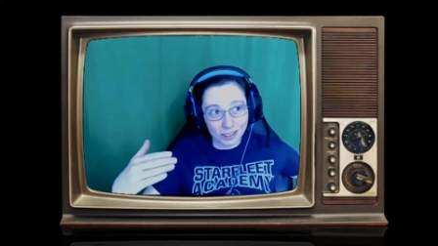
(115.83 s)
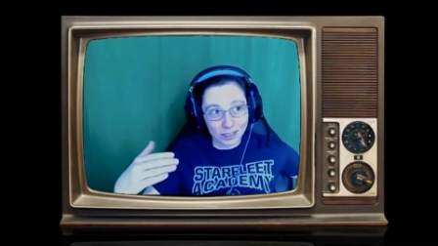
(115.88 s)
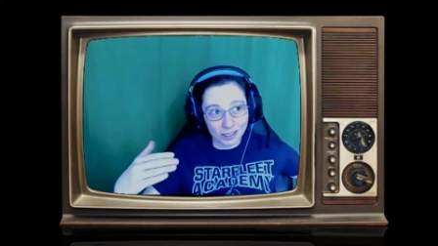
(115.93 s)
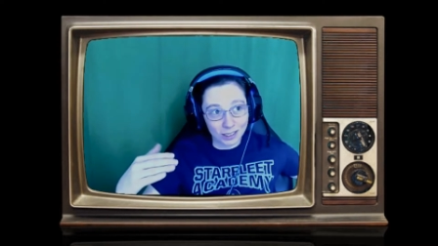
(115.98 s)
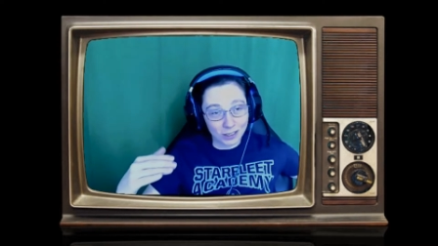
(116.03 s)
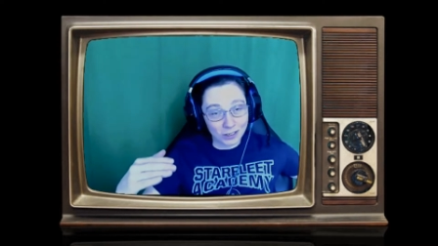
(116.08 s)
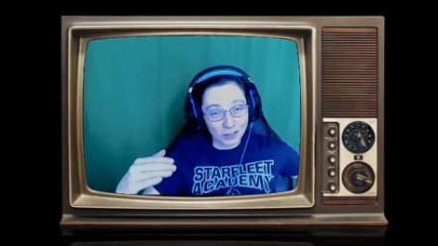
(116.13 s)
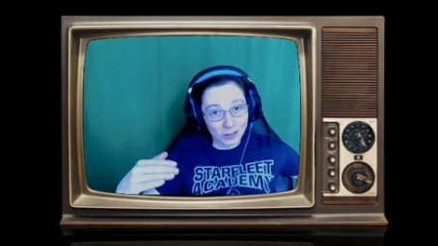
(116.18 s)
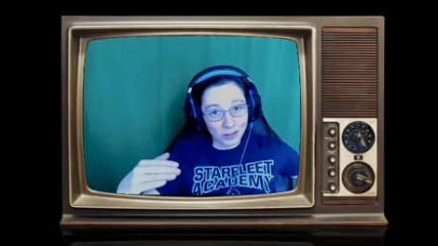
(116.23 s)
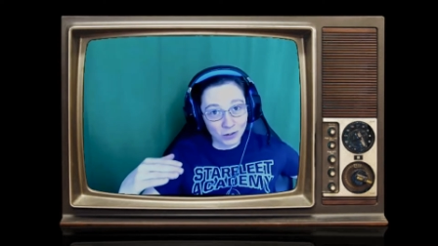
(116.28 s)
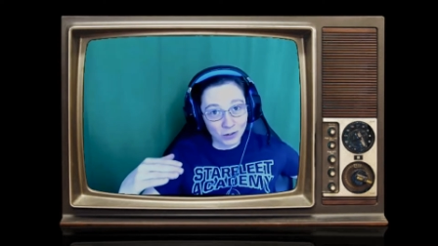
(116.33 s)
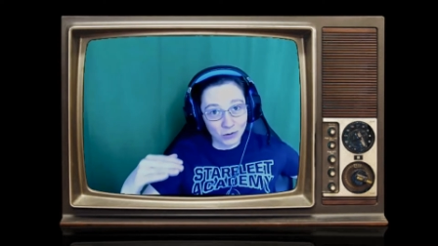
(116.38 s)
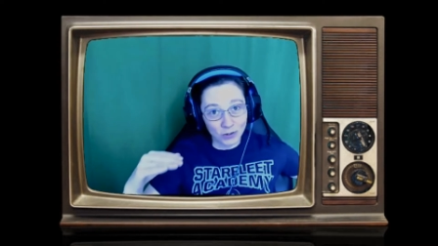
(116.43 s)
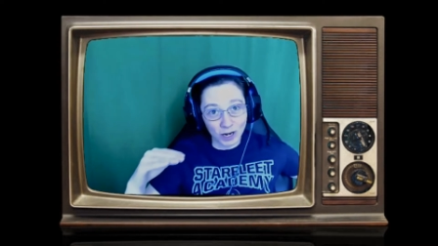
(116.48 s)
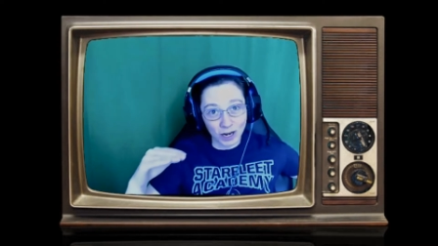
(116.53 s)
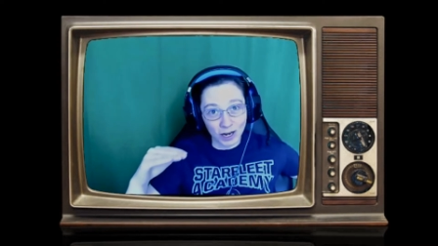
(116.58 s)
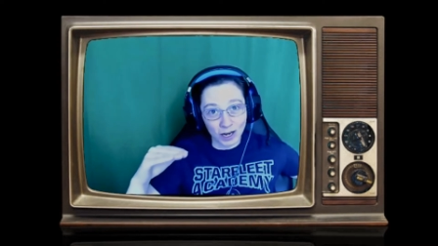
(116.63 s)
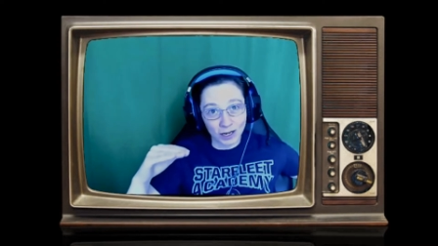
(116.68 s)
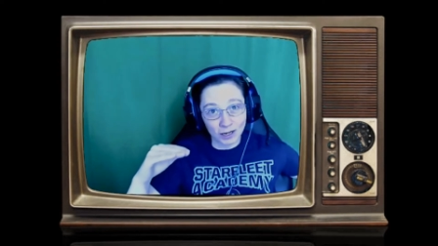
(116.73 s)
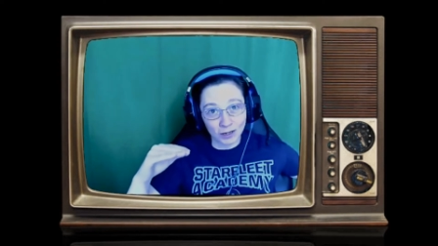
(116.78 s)
you know
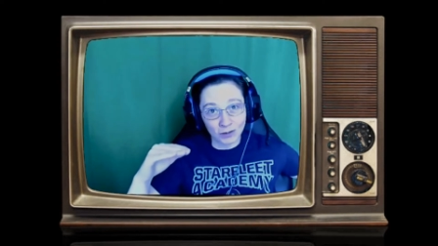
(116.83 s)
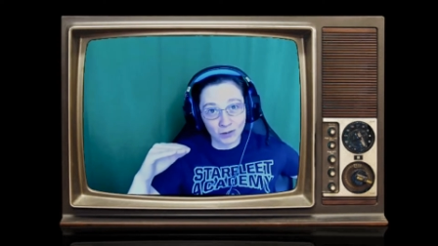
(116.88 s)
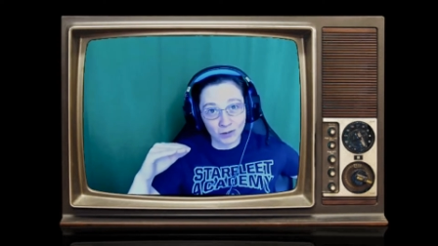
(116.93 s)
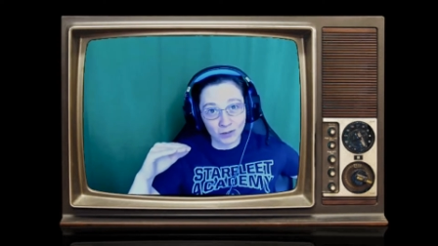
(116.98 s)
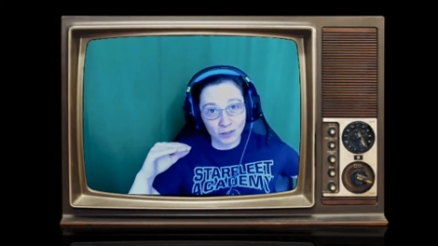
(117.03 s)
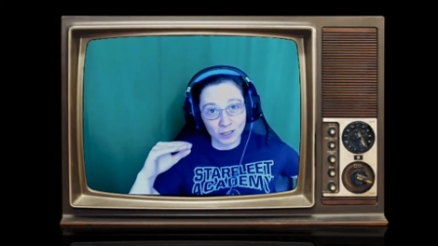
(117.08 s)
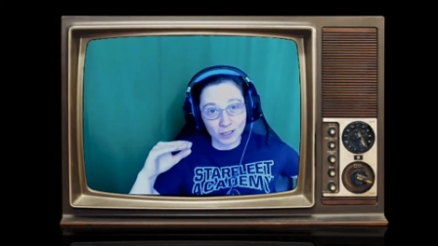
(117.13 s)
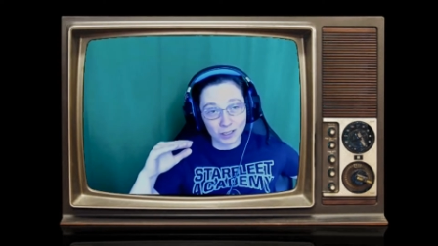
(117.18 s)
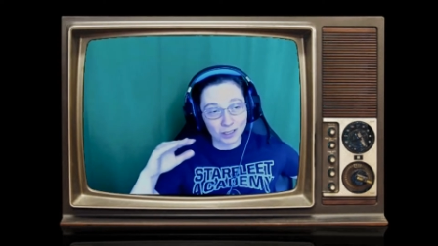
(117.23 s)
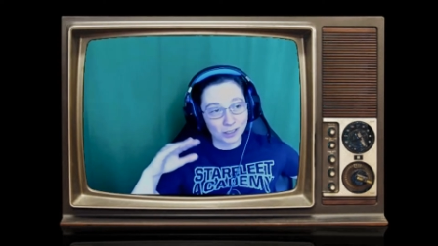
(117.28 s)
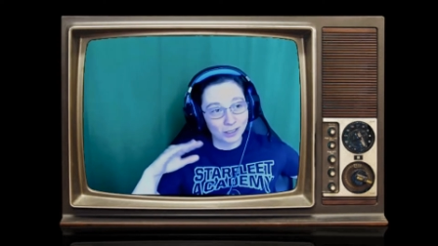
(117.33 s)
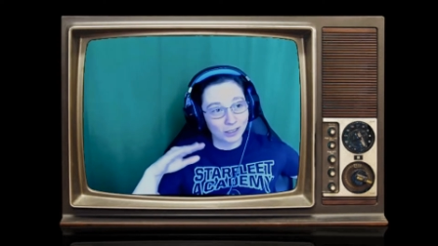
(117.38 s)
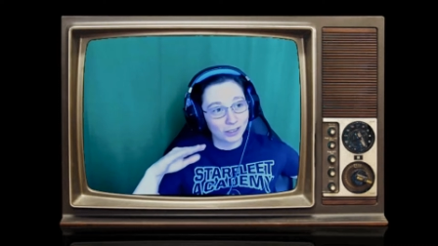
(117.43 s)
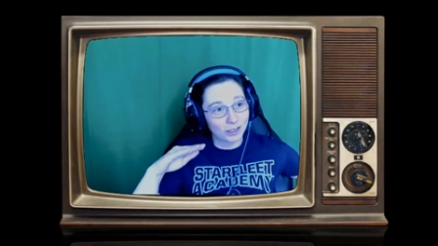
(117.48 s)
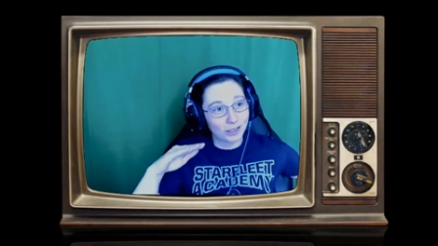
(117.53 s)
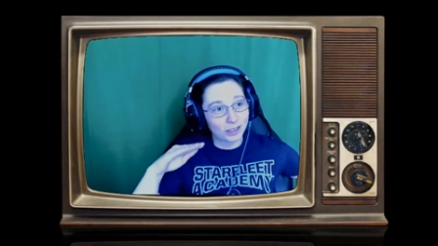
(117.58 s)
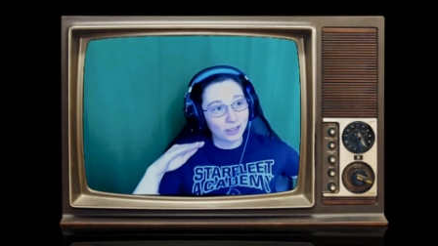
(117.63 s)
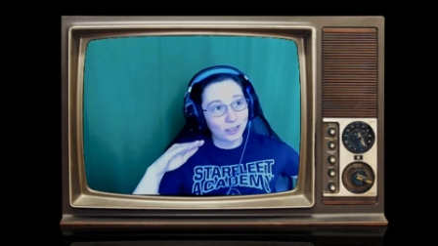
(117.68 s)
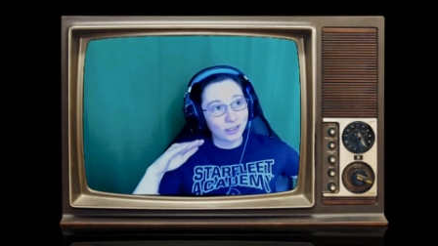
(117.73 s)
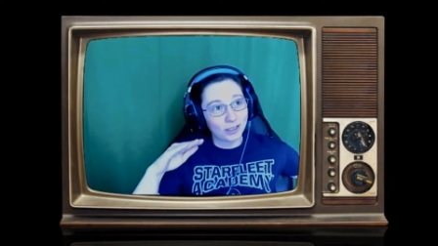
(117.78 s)
how
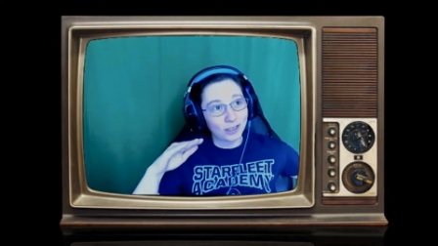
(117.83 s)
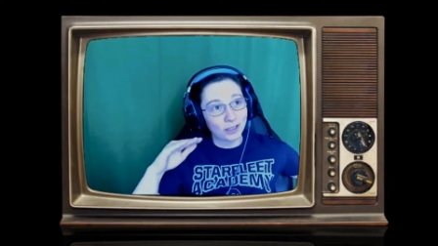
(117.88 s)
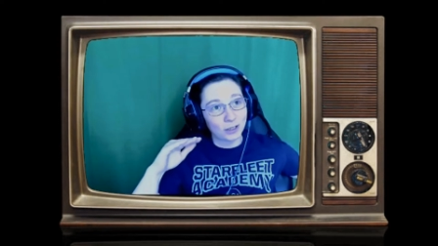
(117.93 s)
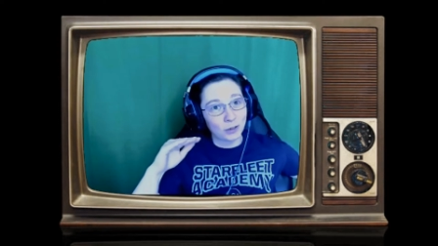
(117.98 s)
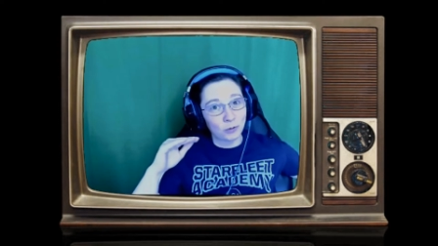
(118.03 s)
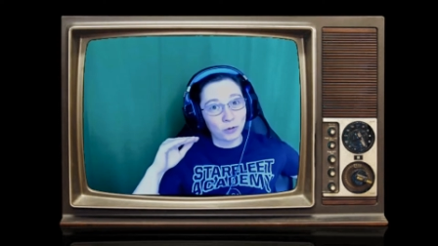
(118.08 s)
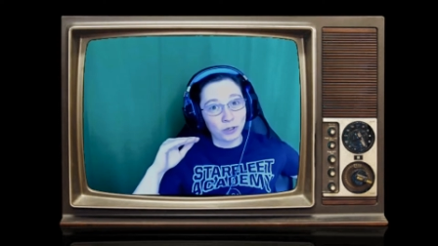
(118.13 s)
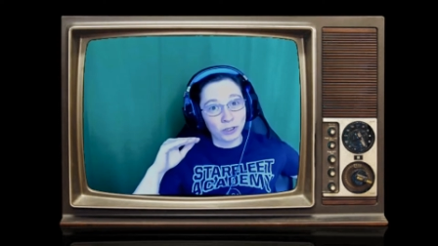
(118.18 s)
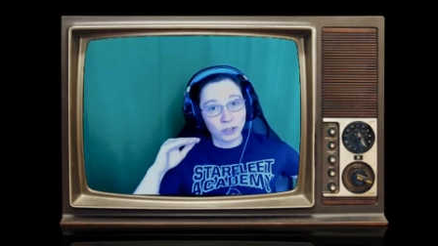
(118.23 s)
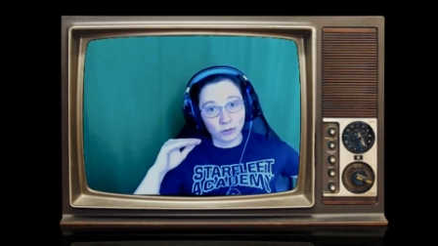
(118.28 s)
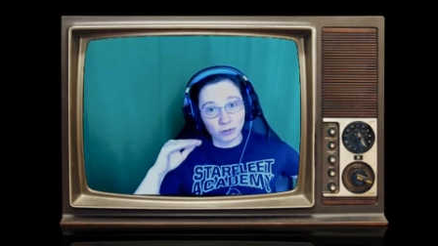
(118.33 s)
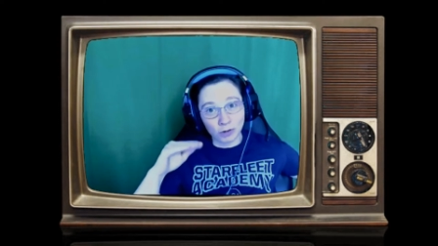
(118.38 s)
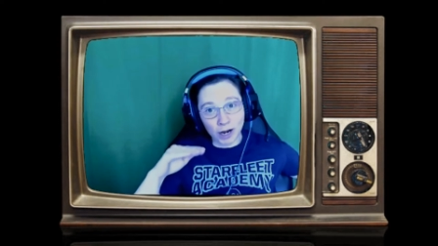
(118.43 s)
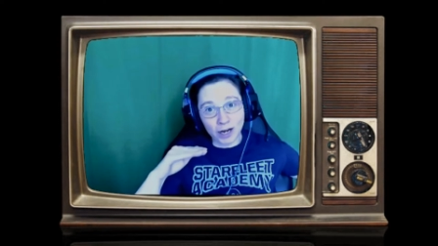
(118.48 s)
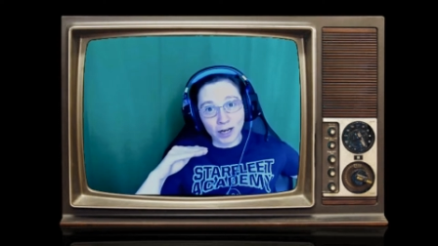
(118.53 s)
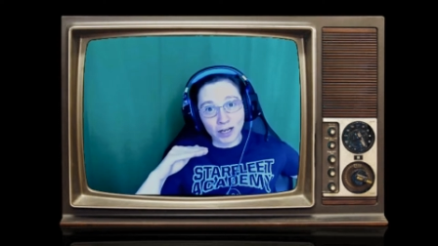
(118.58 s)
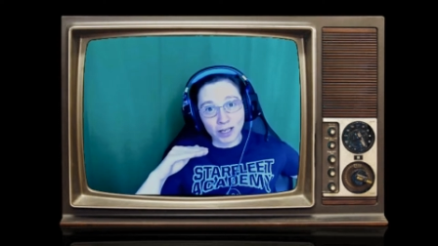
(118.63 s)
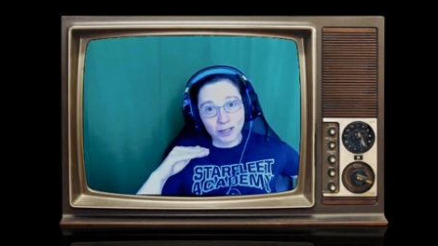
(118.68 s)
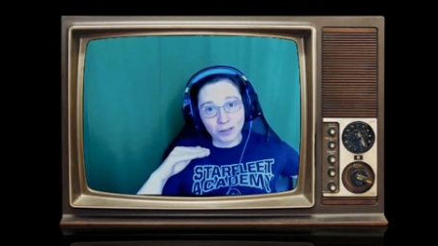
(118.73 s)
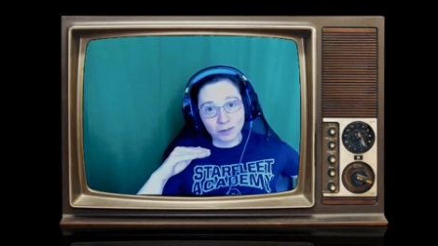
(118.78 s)
when you're
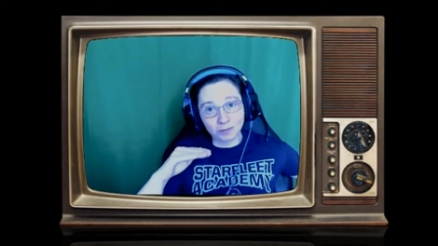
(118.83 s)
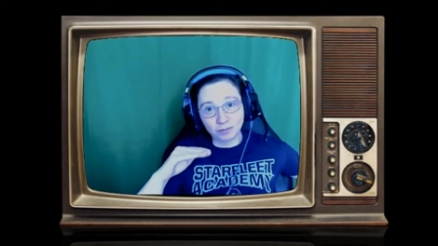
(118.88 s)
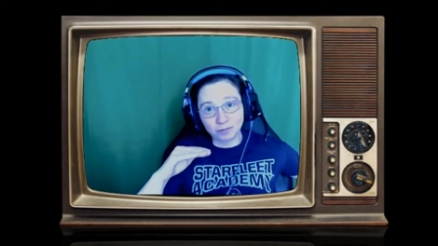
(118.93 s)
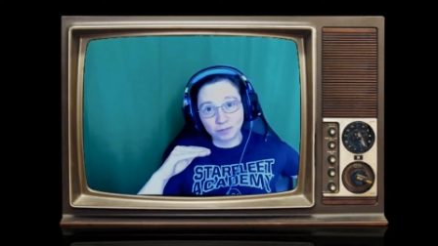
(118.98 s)
writing,